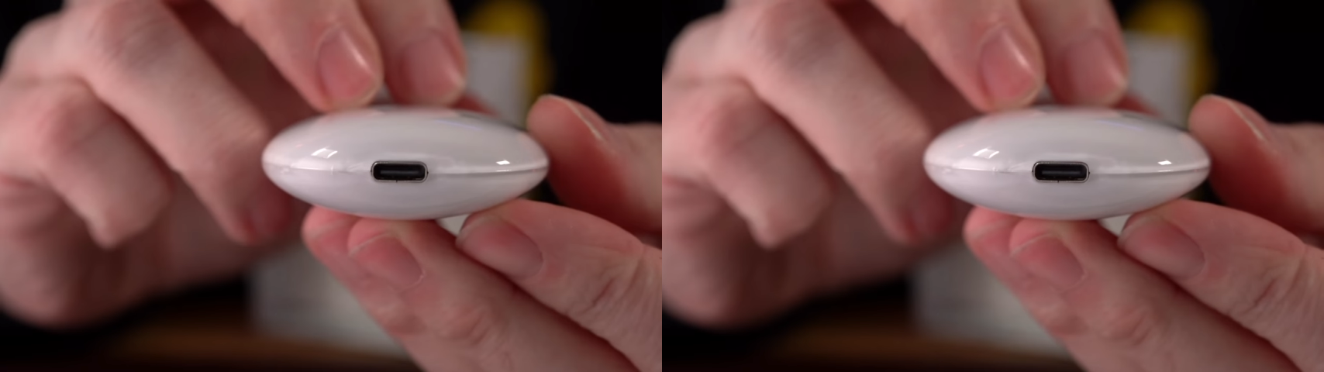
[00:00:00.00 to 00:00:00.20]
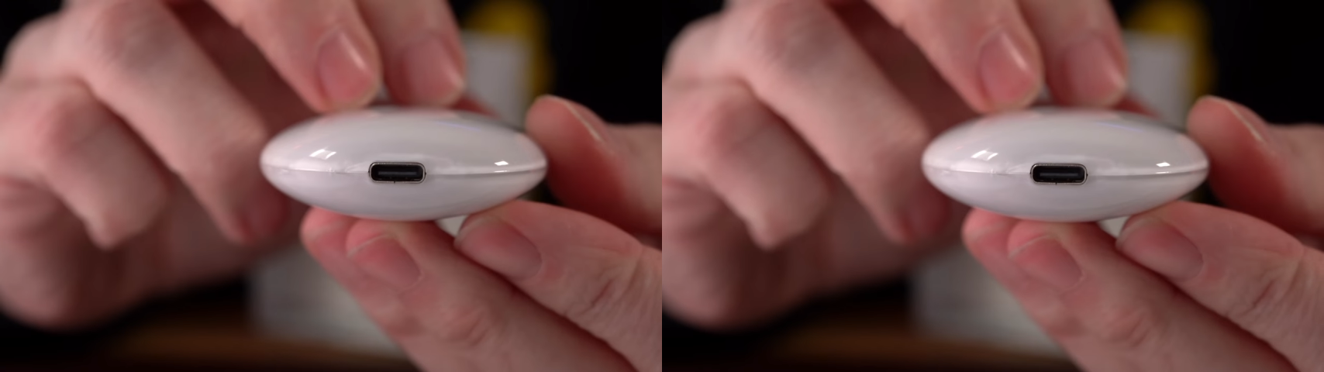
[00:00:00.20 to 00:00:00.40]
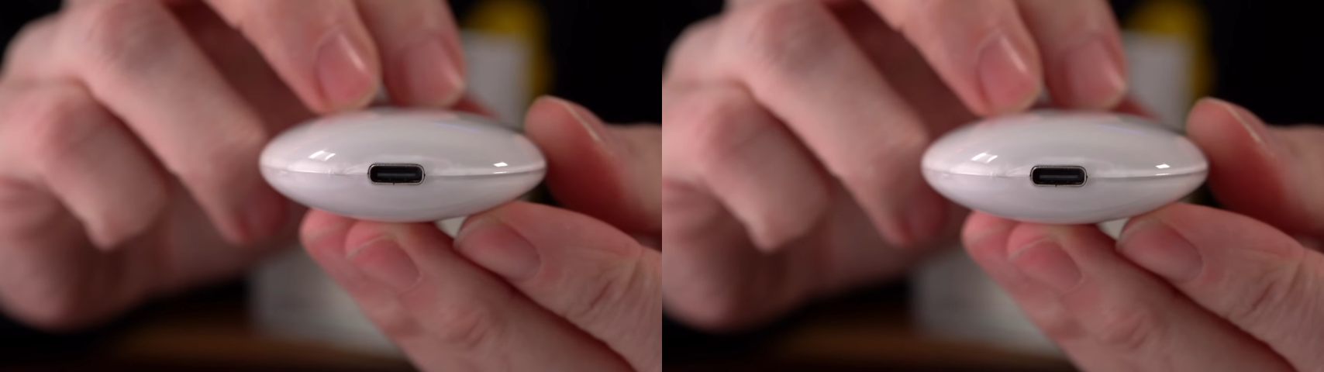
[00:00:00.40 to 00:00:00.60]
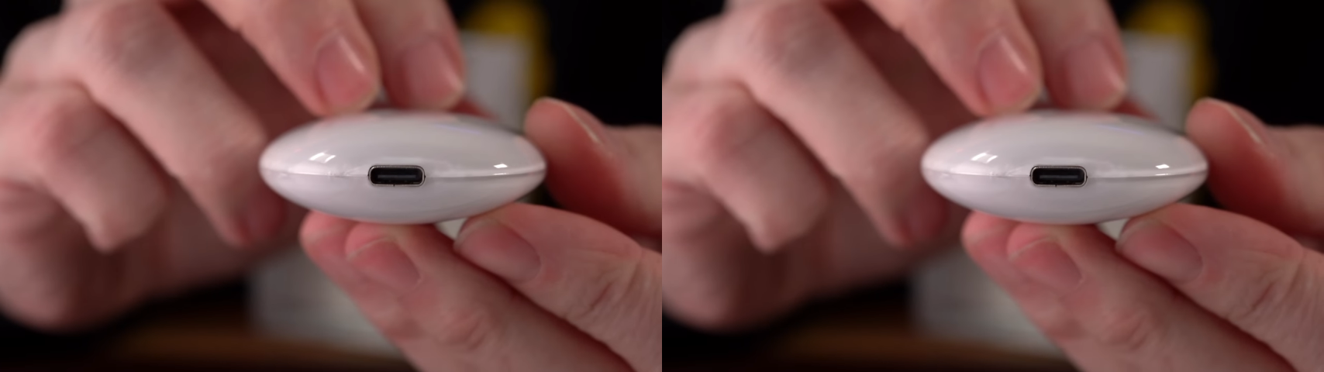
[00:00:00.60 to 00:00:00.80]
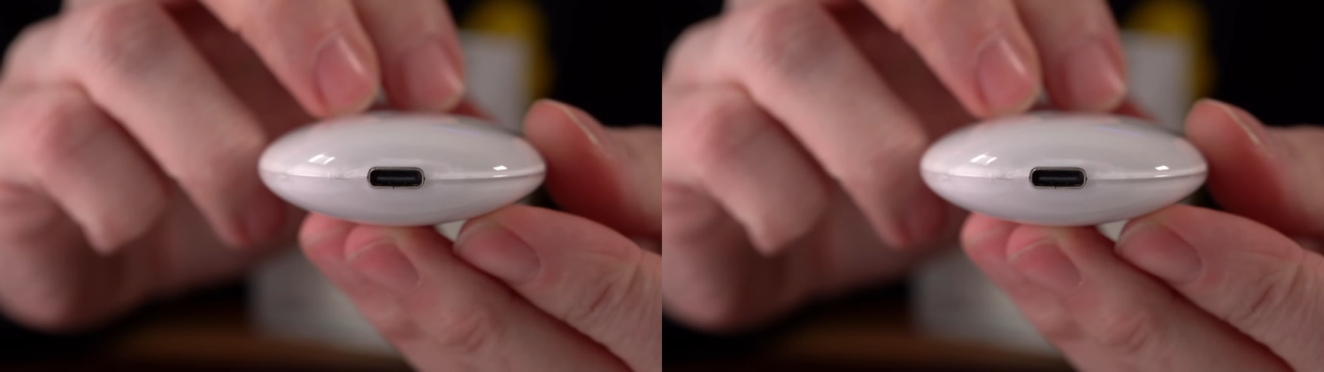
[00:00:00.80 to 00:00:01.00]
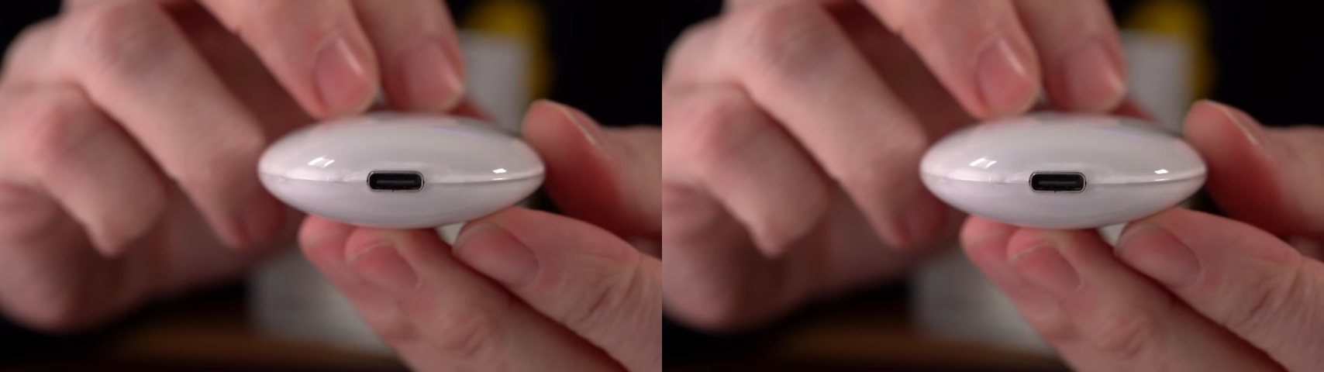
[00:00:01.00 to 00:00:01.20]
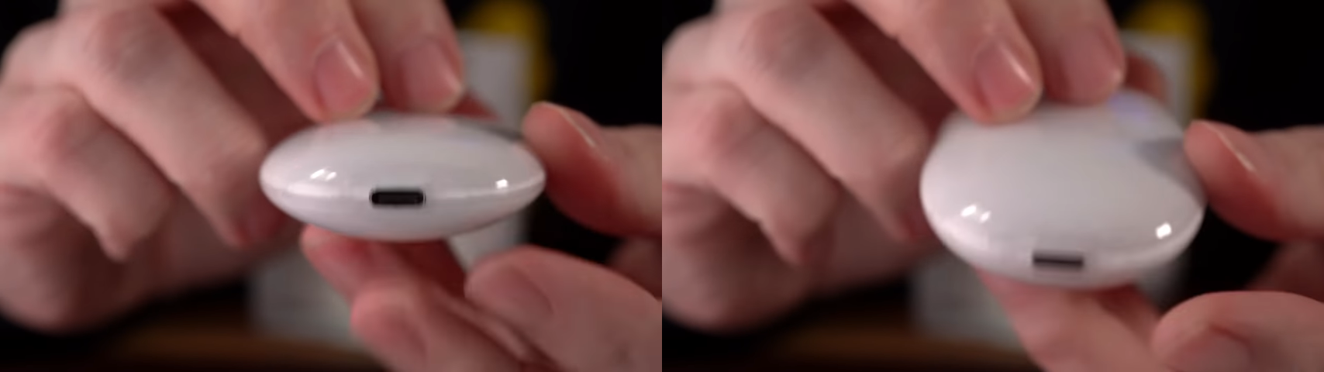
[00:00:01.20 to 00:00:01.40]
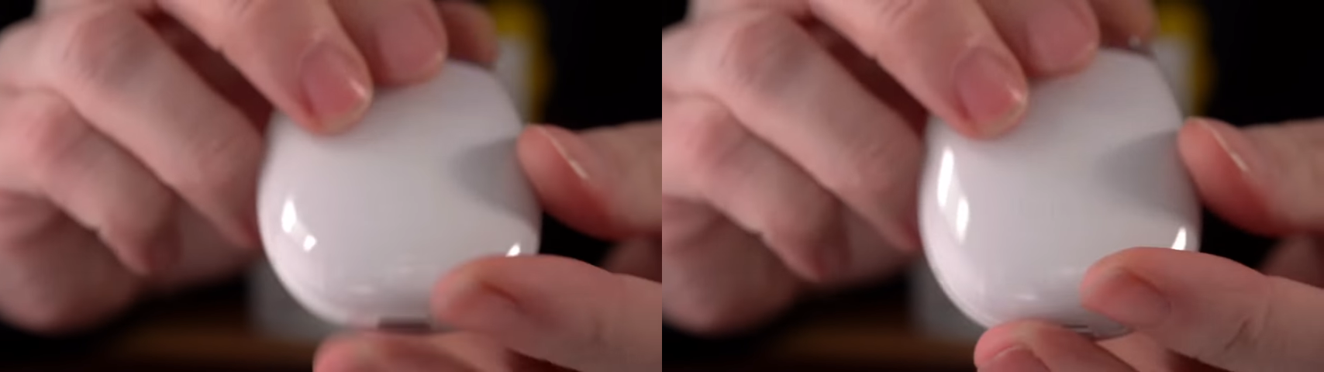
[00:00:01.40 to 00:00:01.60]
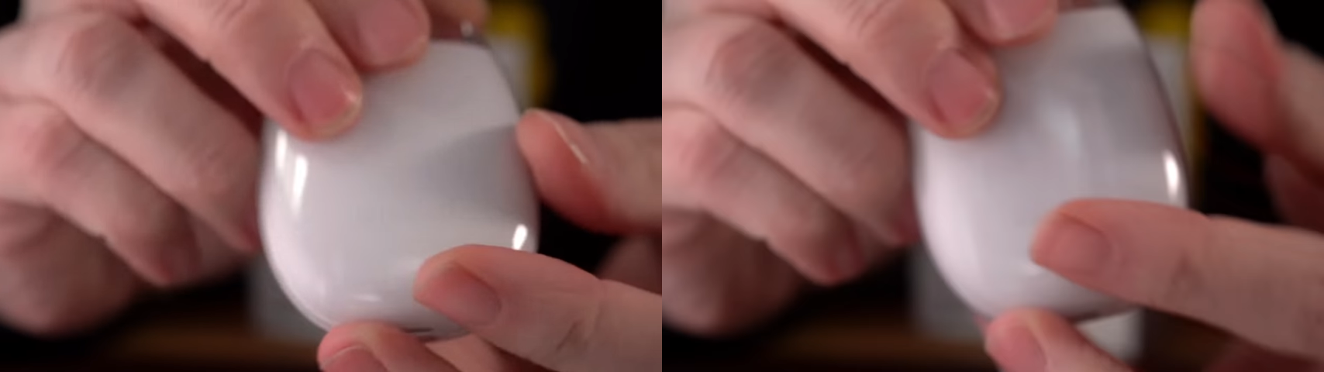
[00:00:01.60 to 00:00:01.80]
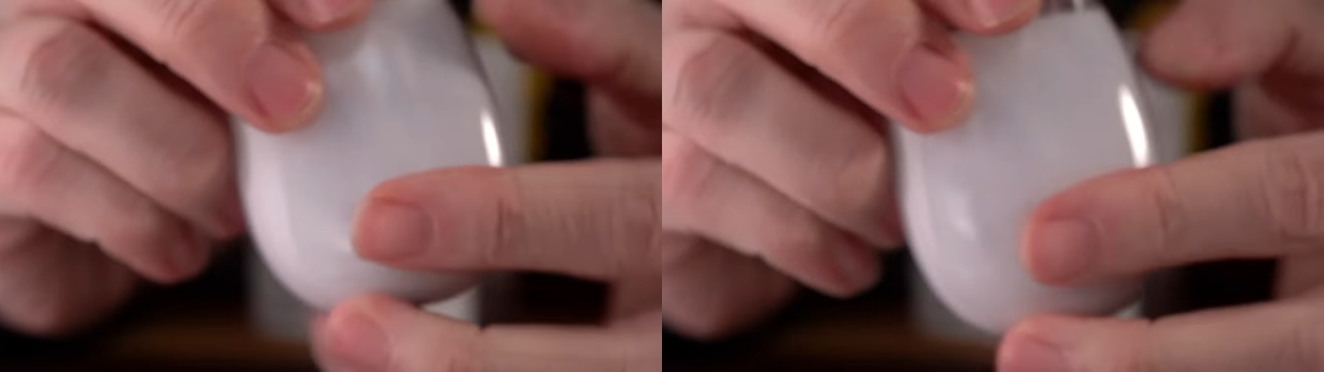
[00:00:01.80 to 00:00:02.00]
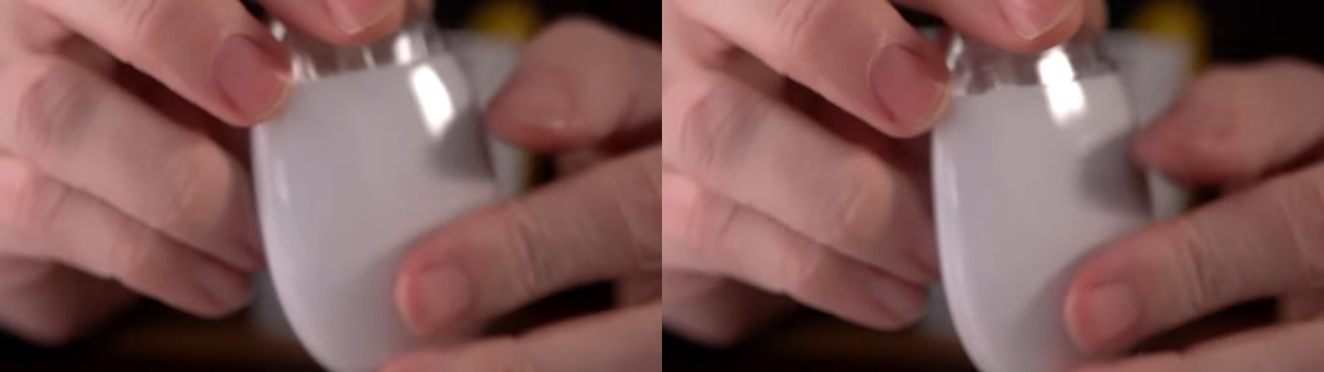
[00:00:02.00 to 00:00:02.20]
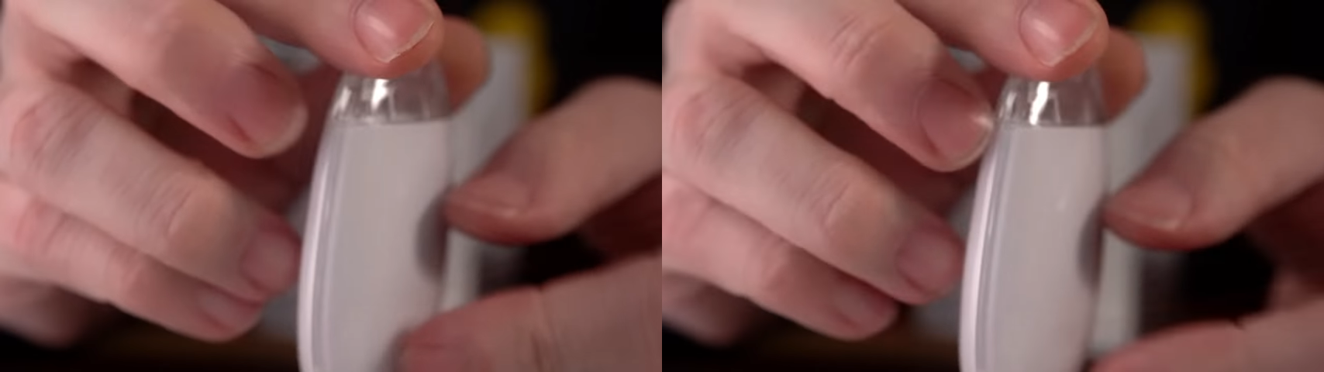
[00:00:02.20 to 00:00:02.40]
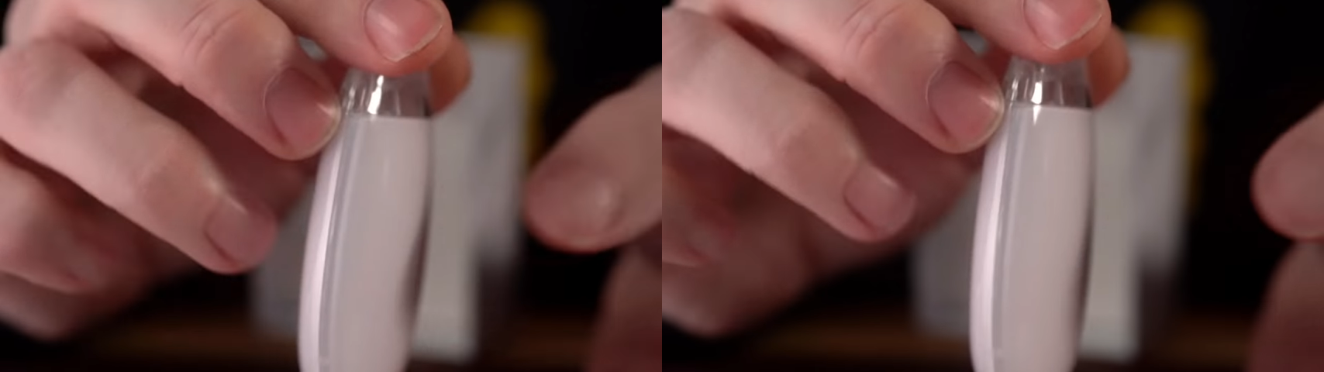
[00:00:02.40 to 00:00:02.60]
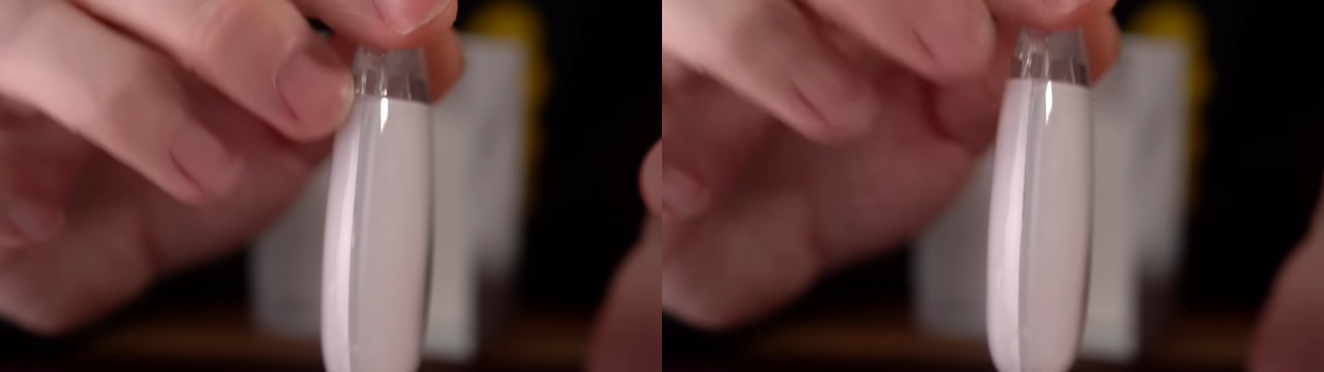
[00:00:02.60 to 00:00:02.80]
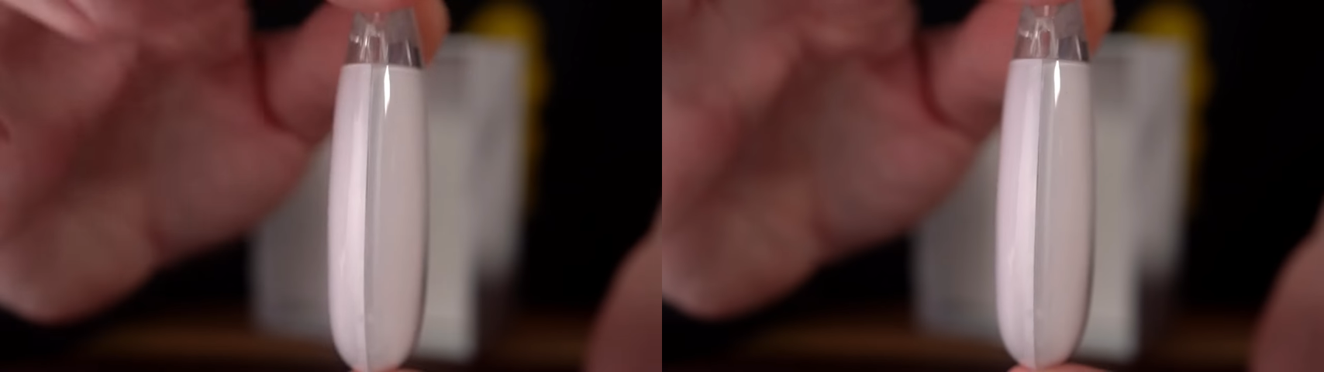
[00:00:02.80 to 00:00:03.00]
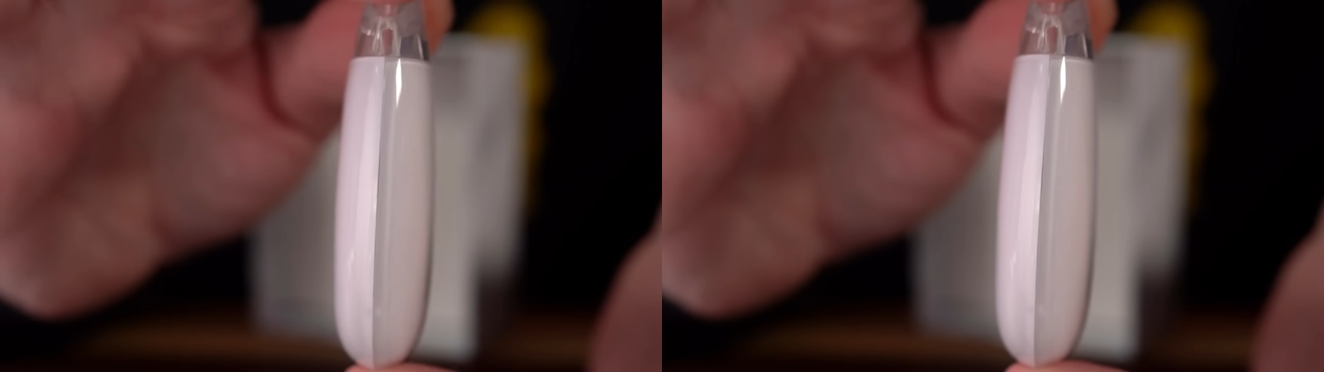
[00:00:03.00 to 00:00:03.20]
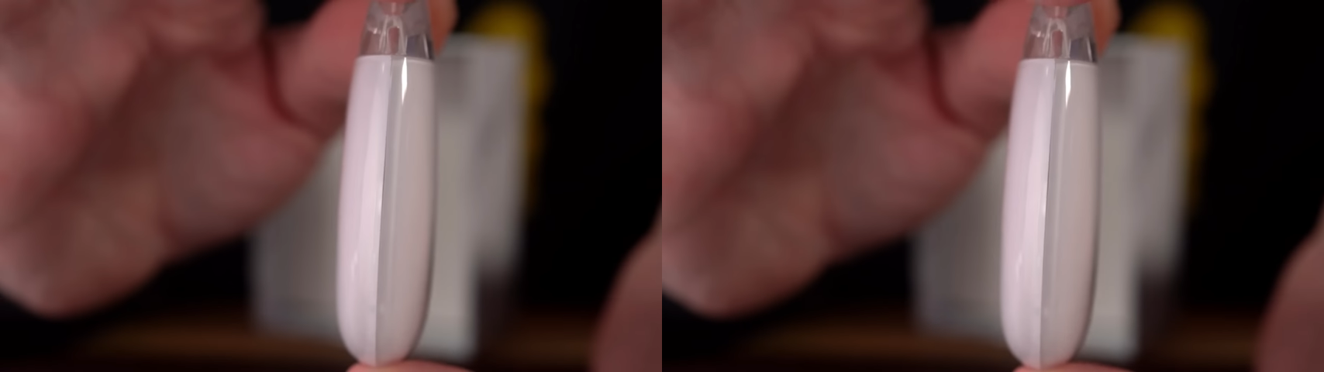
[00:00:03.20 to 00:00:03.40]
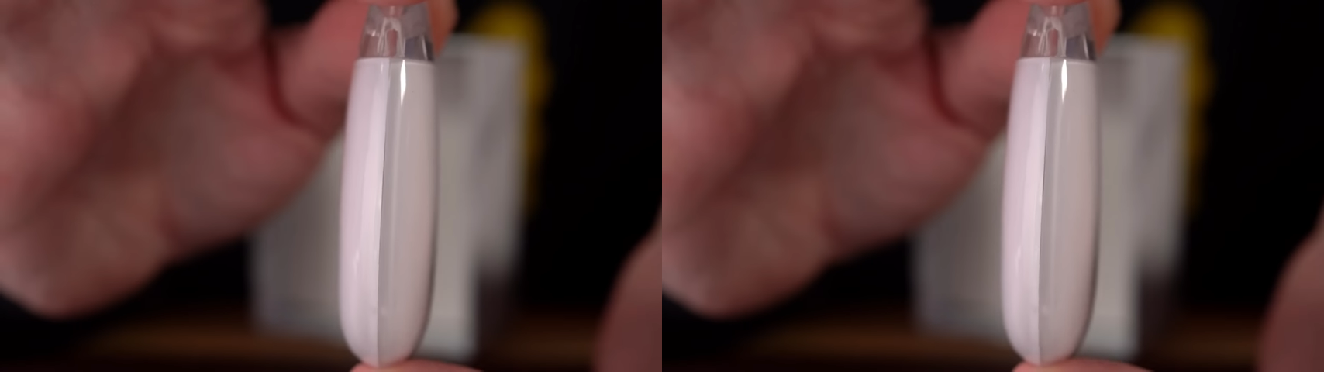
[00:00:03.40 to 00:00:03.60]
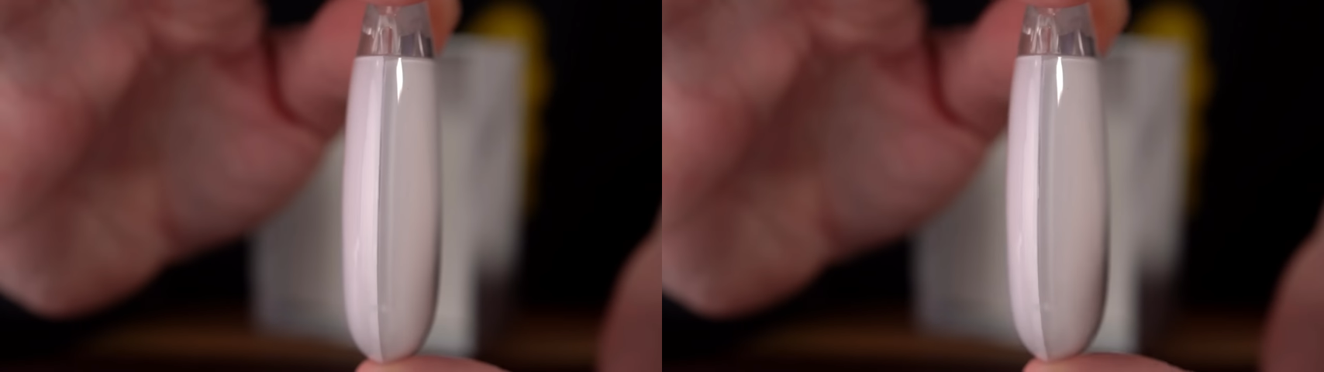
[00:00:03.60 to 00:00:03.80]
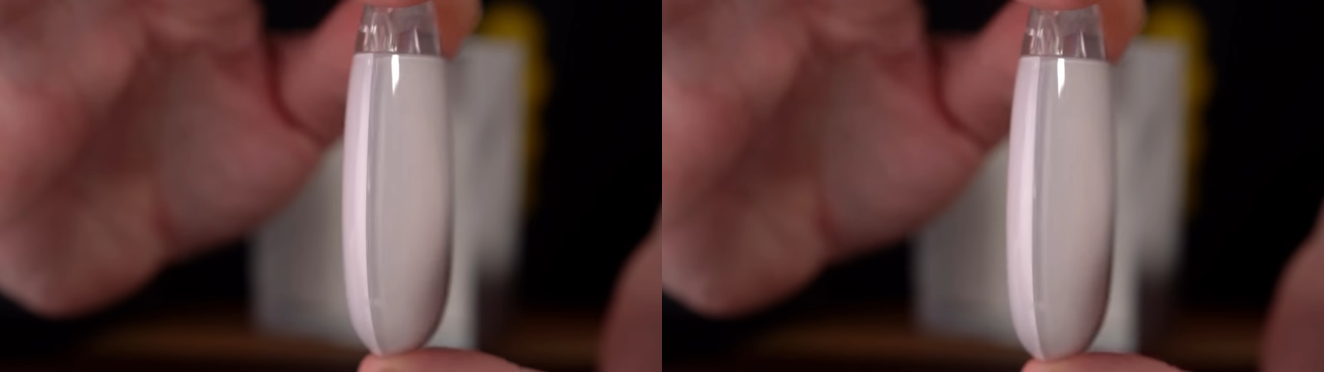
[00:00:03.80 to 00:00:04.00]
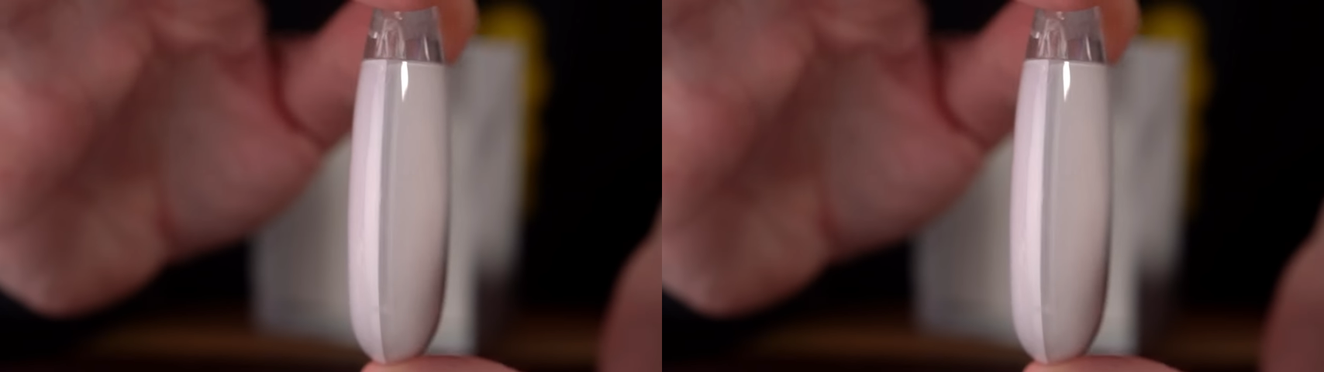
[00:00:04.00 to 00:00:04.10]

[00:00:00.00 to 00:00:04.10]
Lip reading: Nobody's mouth can be seen.